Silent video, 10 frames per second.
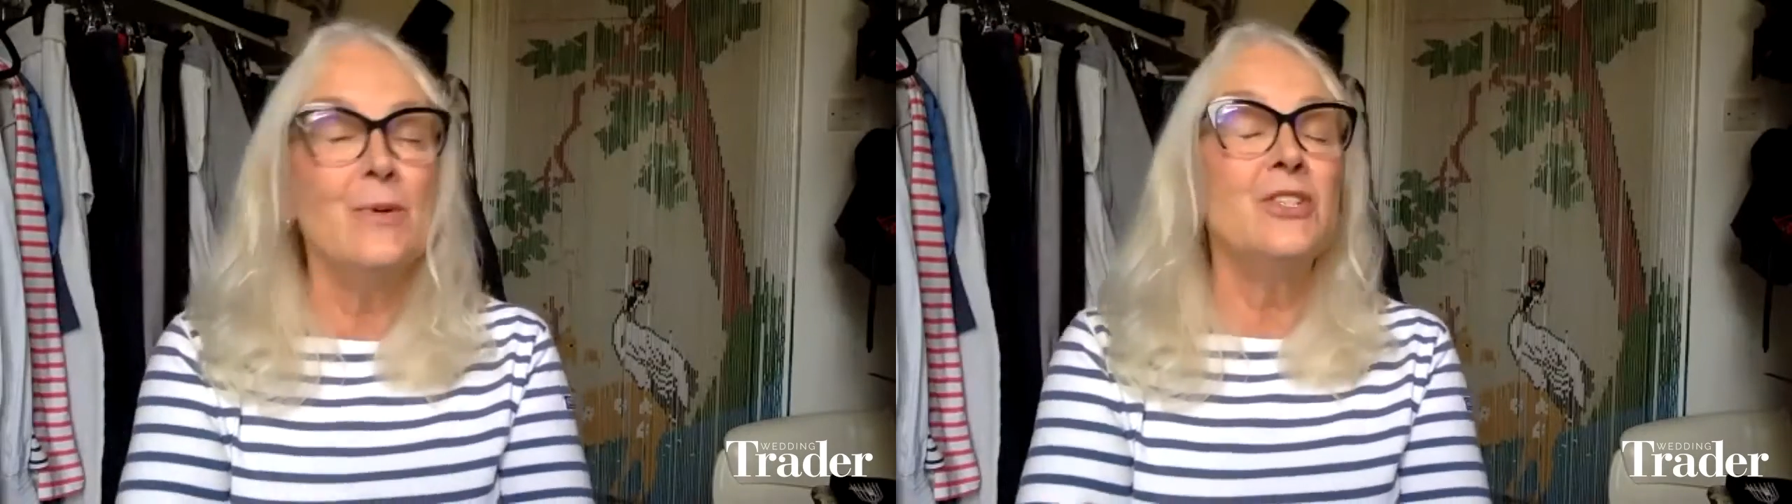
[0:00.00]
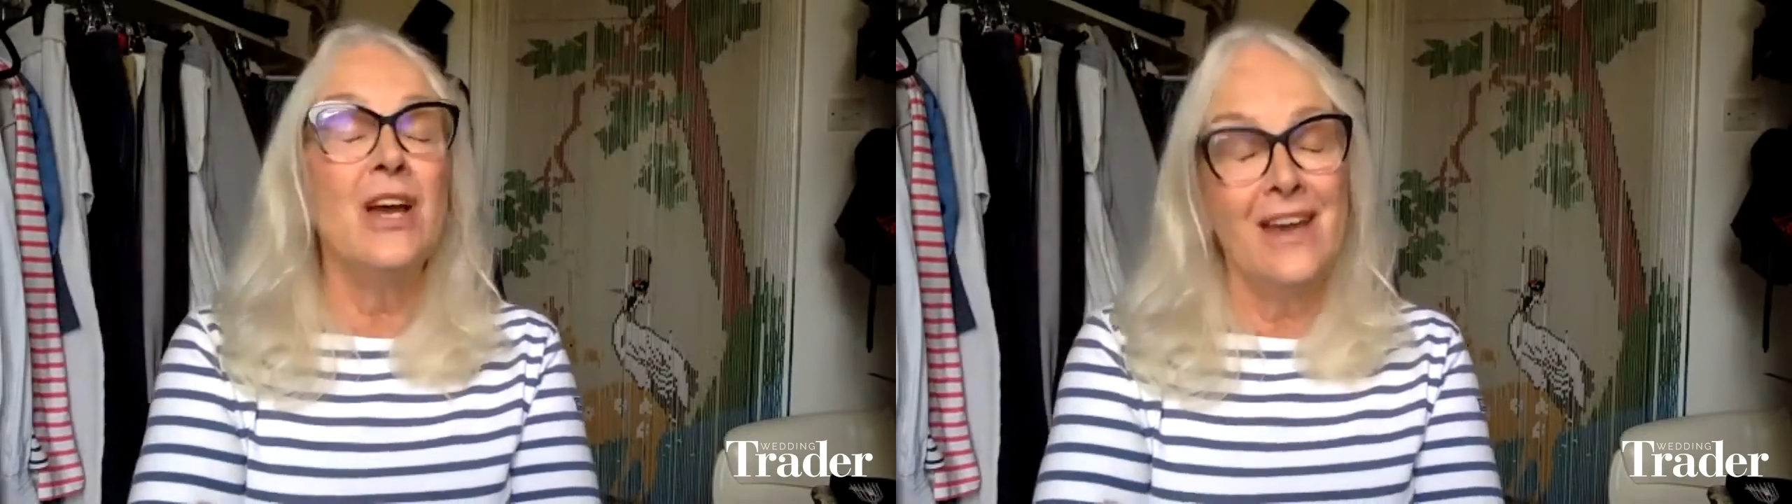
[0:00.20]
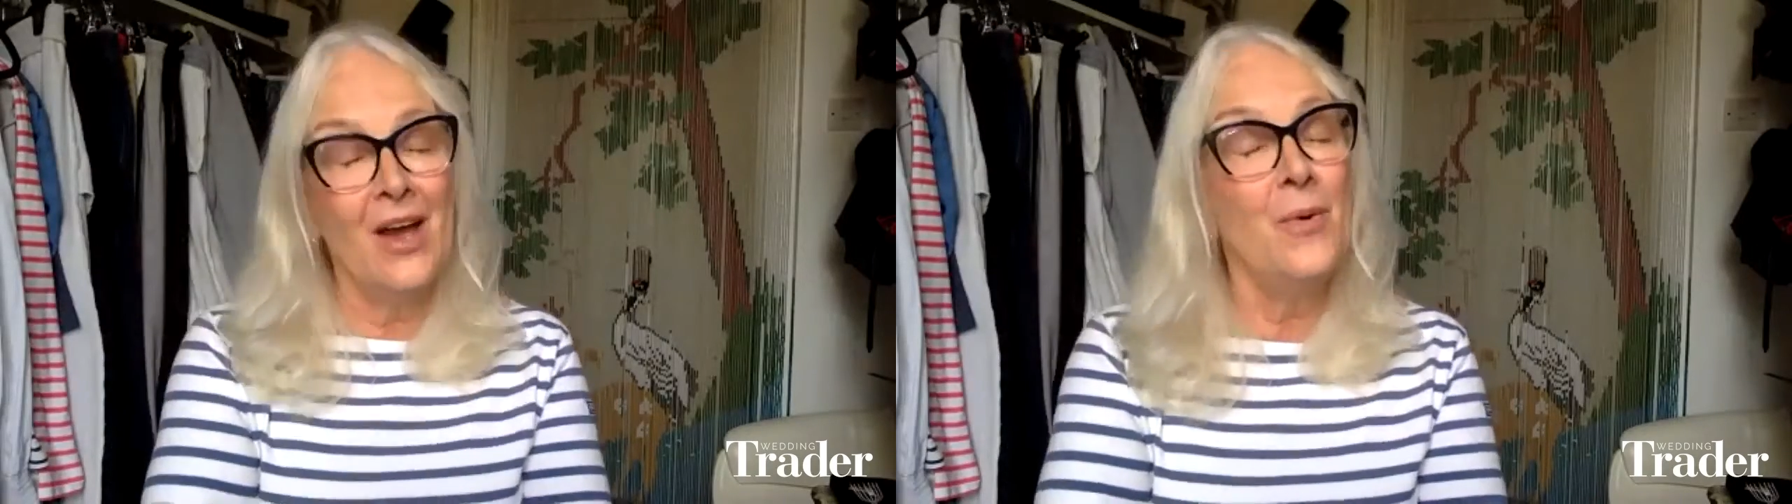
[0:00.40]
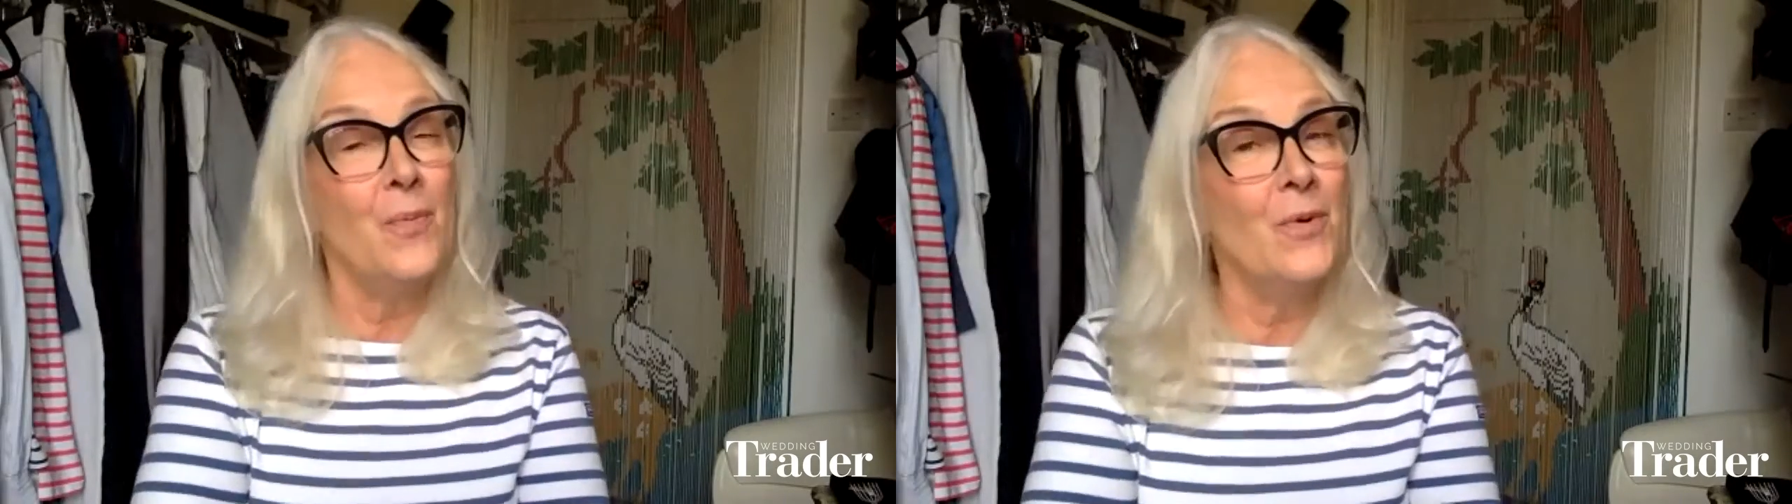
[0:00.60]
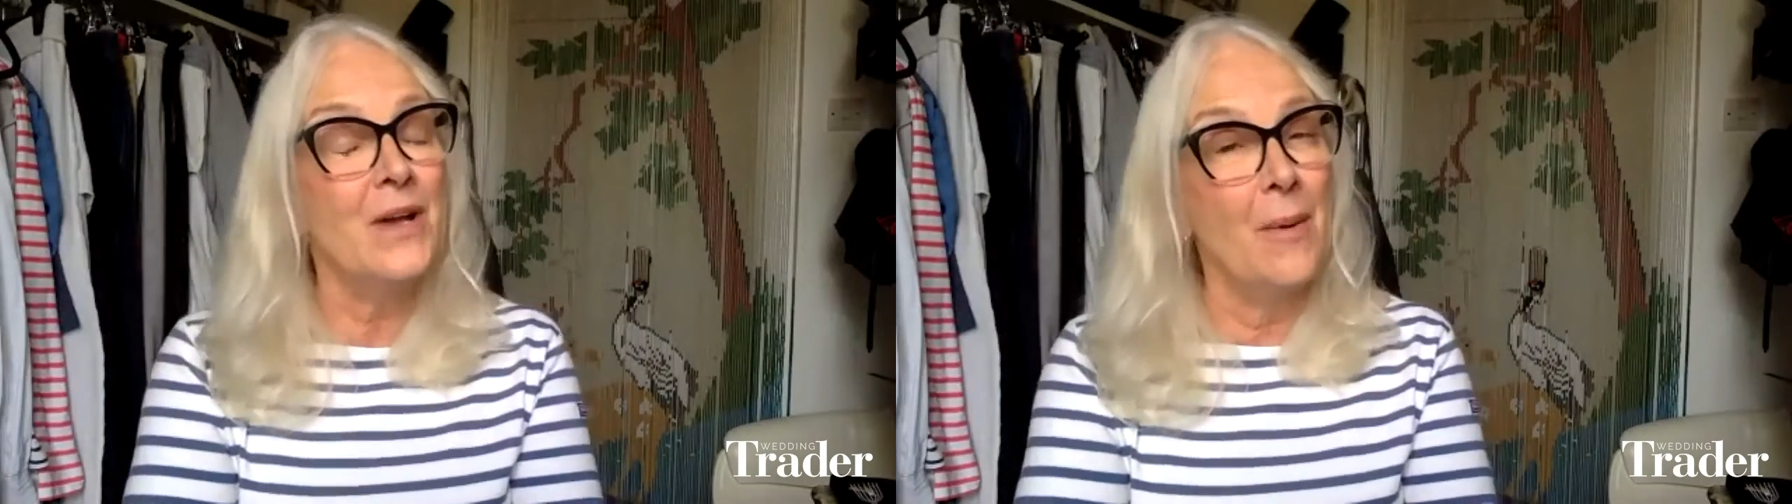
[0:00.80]
which I hope
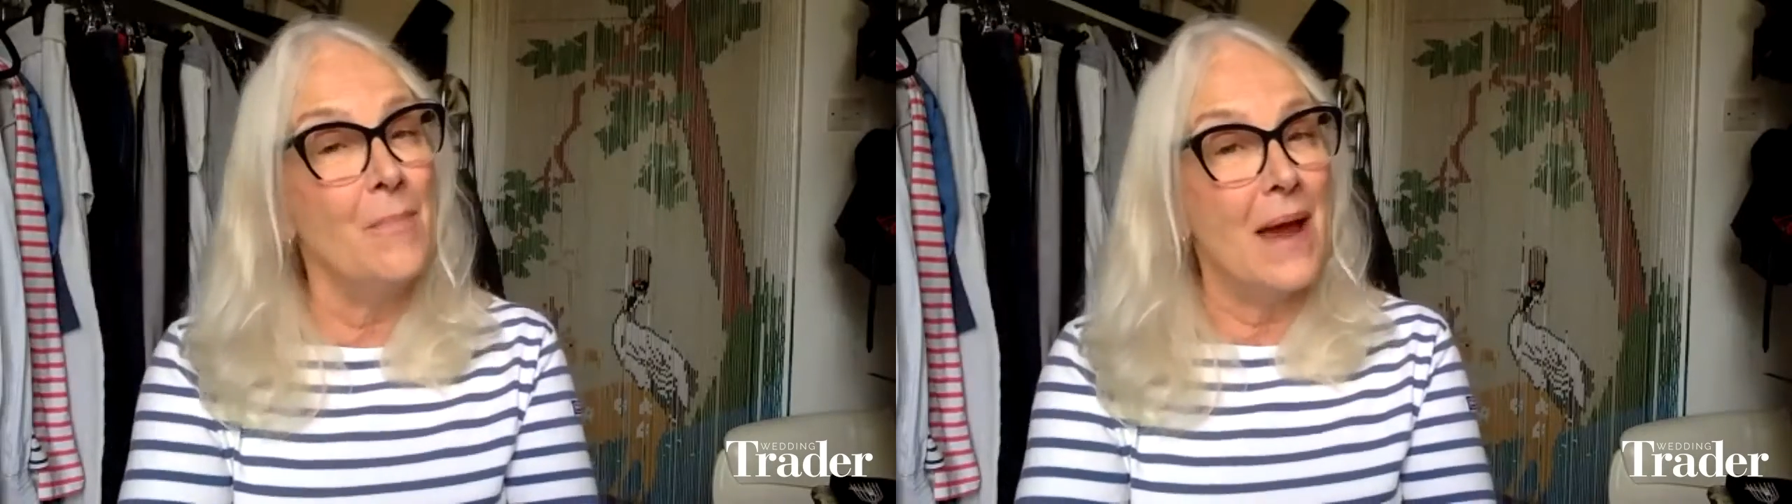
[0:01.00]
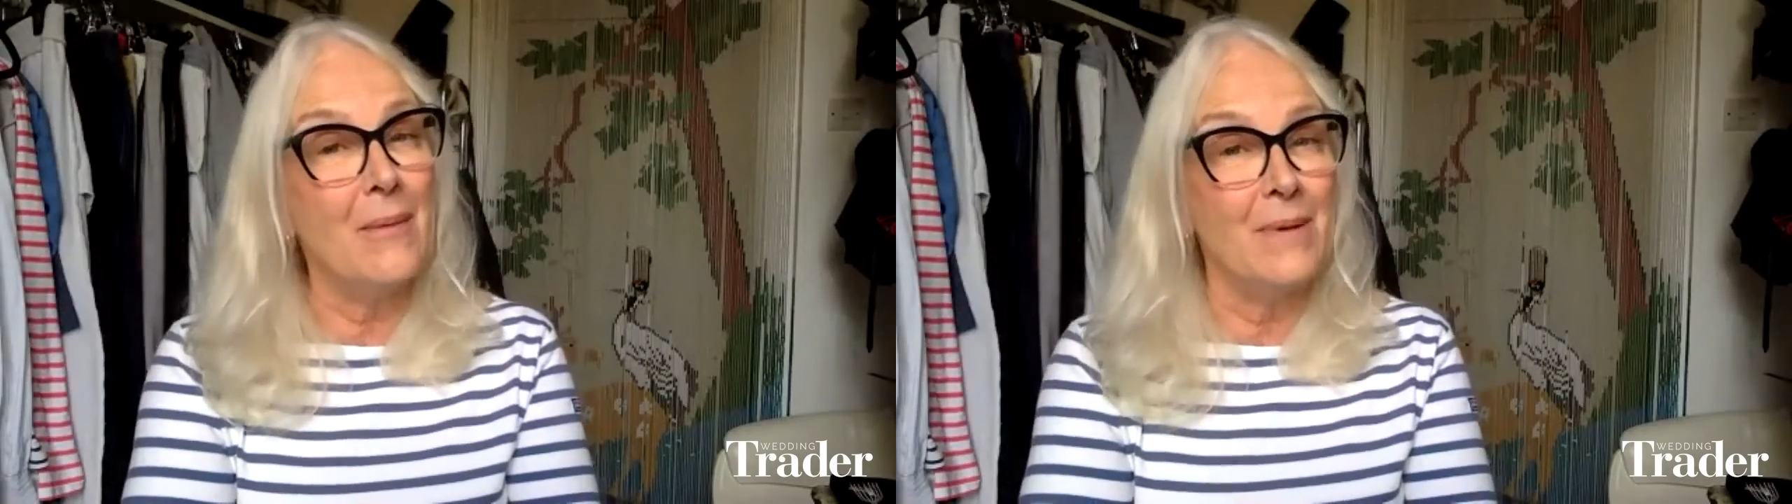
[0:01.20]
will come back